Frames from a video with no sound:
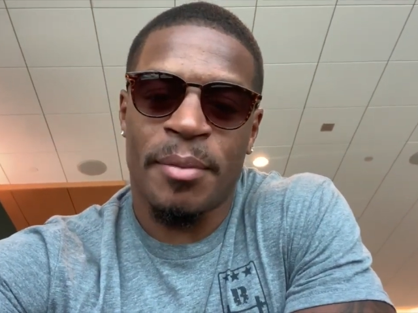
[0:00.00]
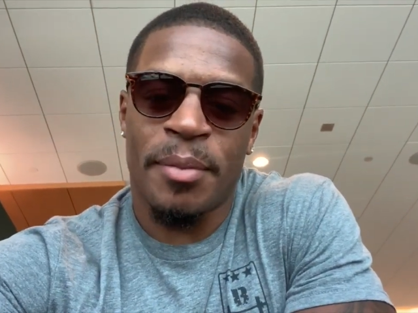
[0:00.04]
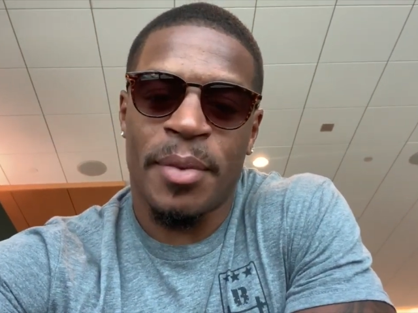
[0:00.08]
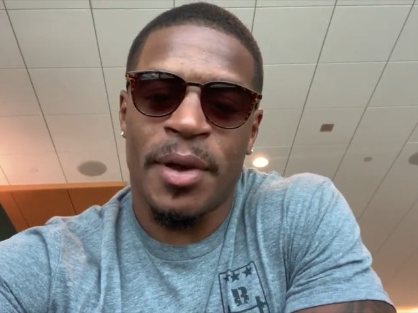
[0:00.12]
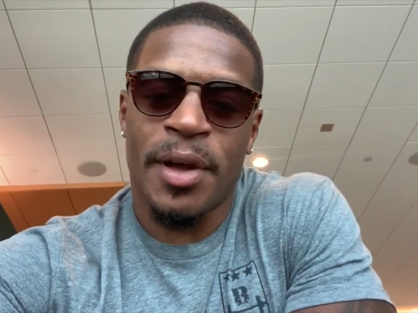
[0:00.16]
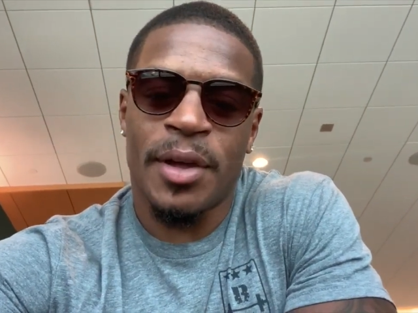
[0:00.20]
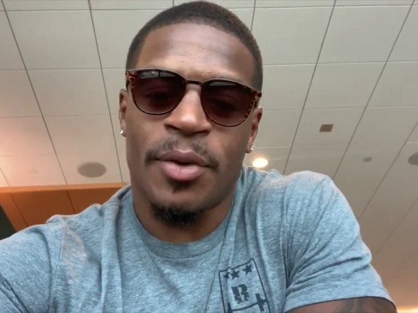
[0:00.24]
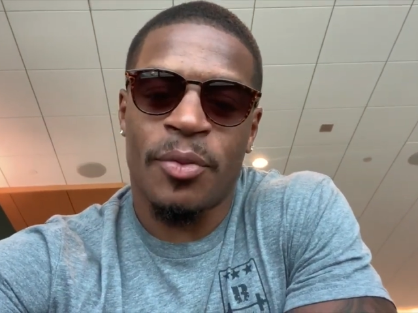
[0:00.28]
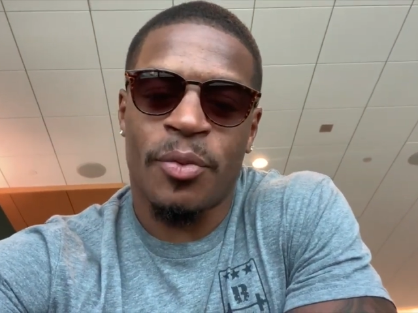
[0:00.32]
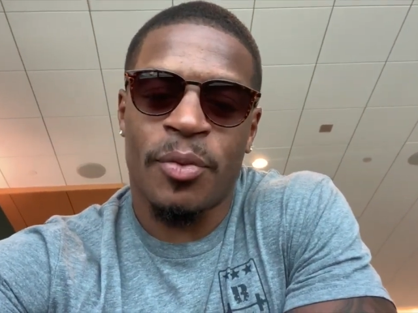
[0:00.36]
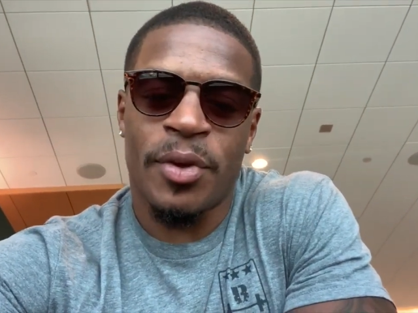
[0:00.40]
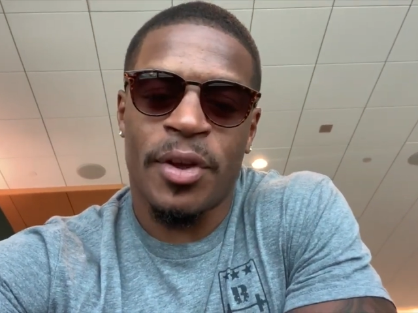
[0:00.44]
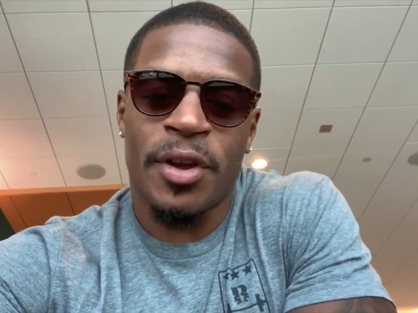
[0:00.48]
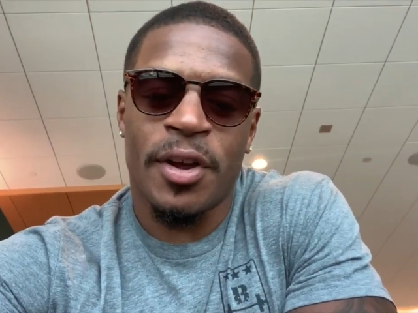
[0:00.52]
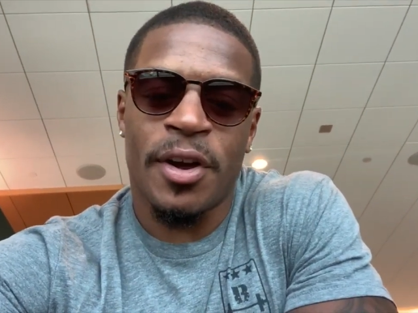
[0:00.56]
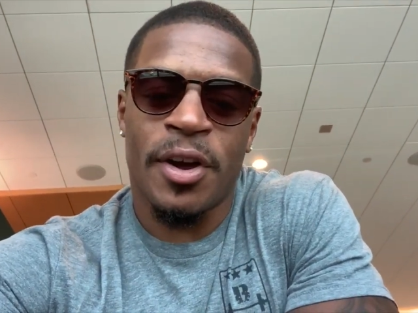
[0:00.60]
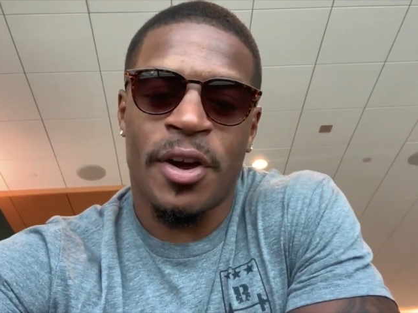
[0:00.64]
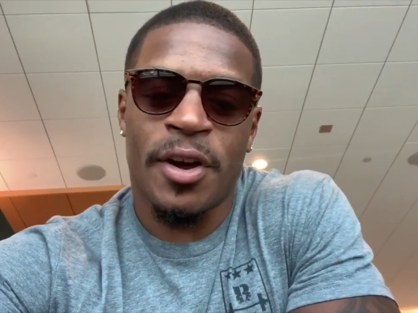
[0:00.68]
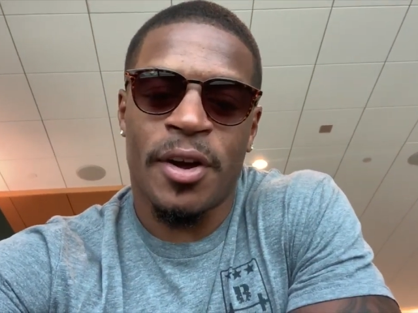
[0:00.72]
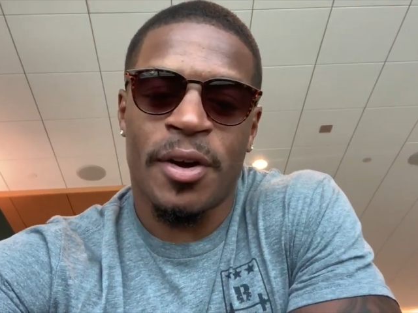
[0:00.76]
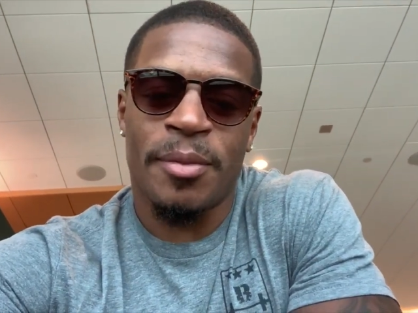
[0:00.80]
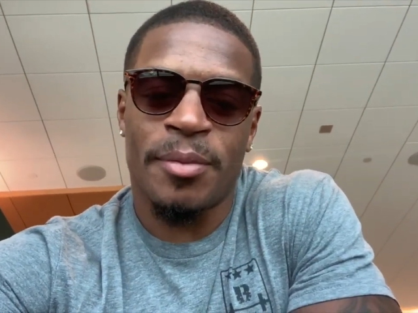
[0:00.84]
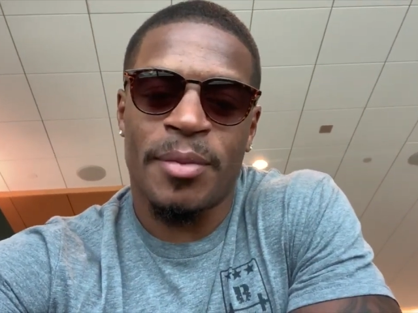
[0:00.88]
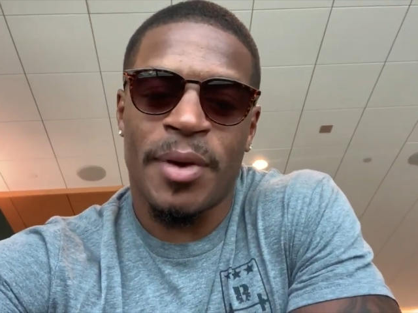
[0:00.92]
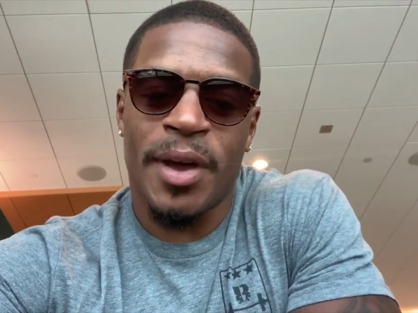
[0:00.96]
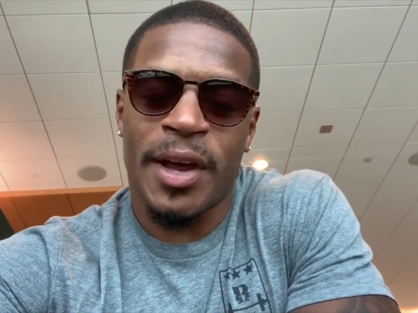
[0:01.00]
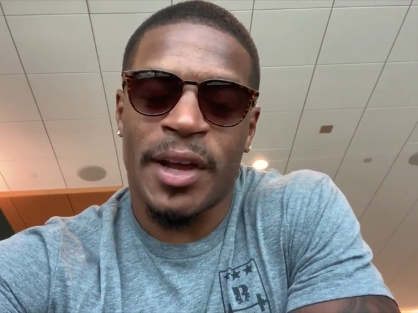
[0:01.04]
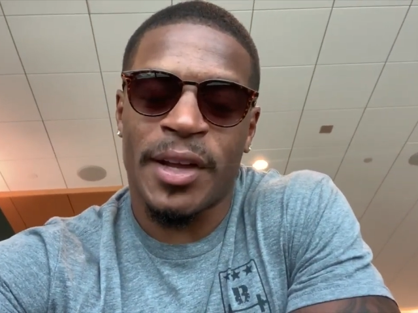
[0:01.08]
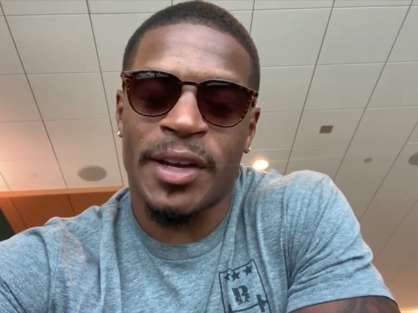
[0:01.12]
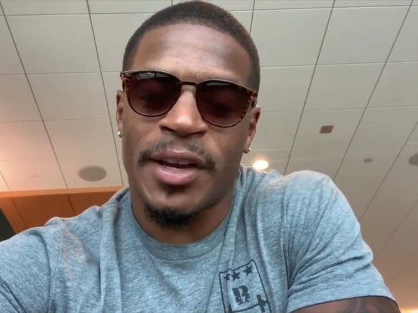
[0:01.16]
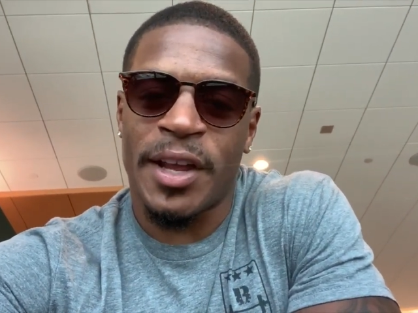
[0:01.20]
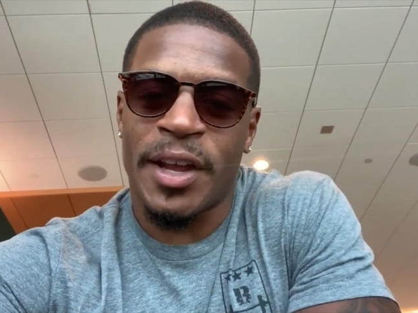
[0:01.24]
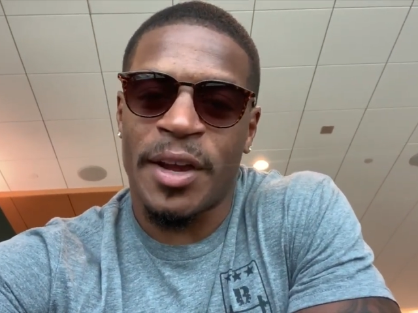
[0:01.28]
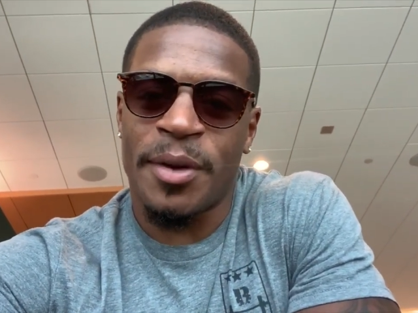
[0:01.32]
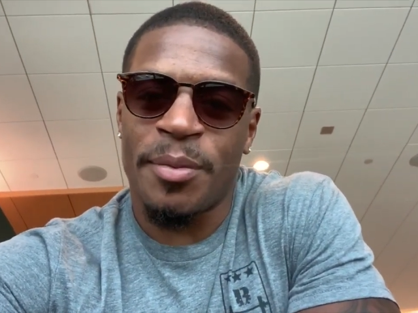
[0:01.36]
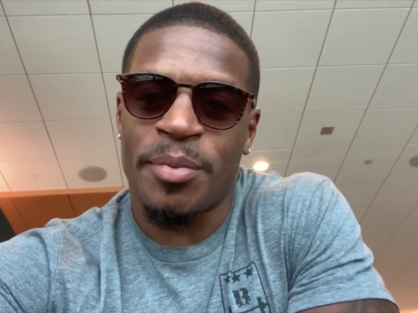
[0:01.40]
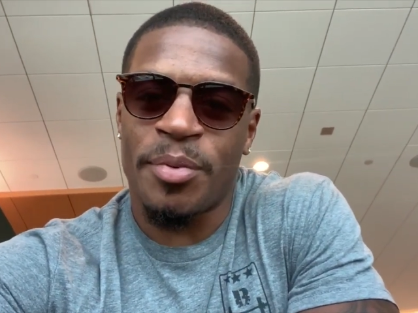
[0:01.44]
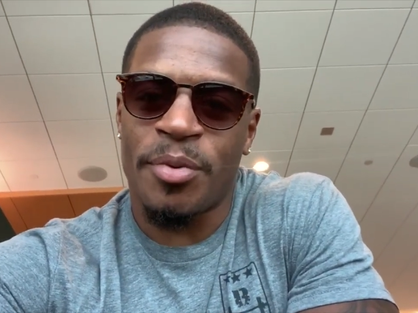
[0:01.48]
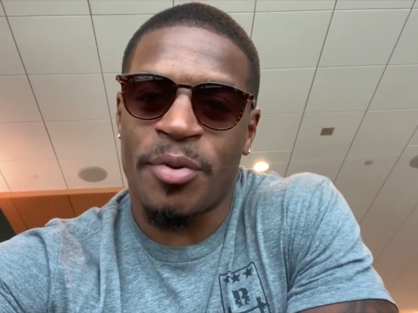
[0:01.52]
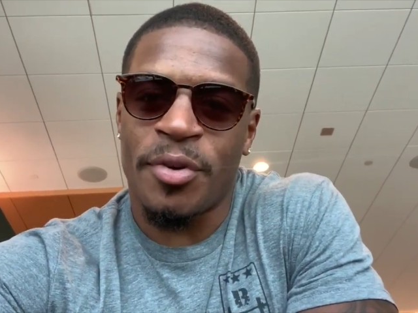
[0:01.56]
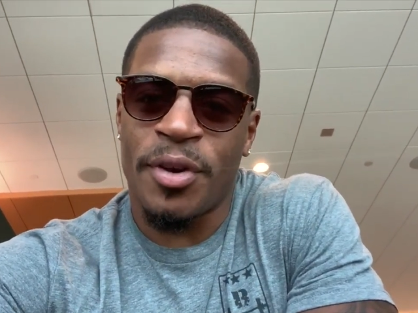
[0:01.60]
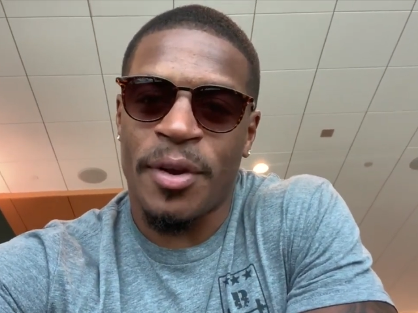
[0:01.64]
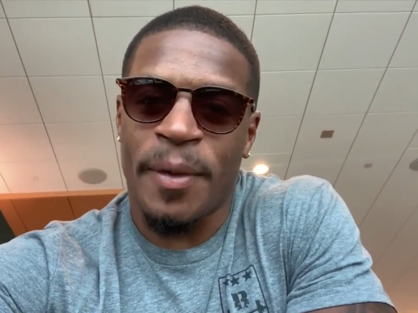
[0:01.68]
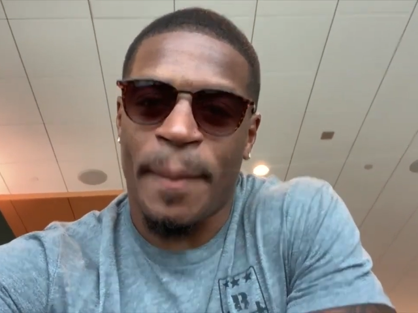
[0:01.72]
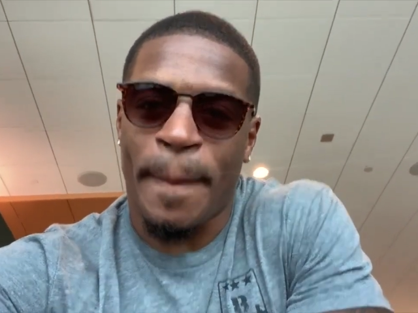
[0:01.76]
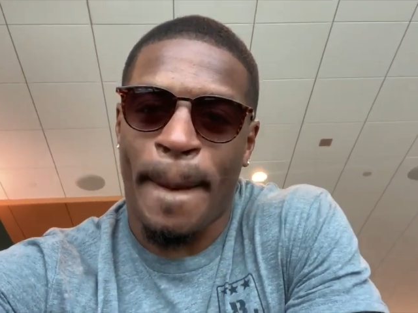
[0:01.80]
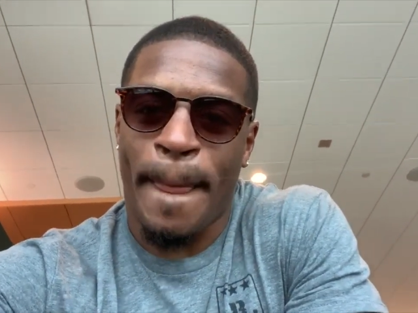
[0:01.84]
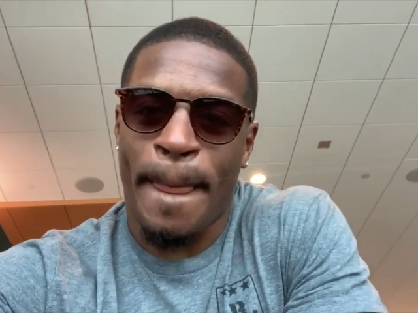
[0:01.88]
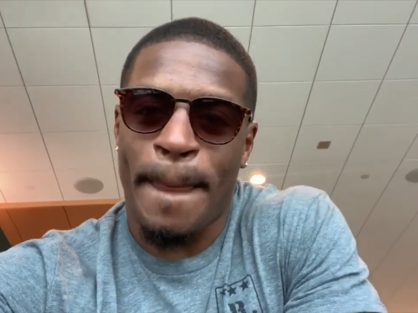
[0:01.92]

but we are back in the airport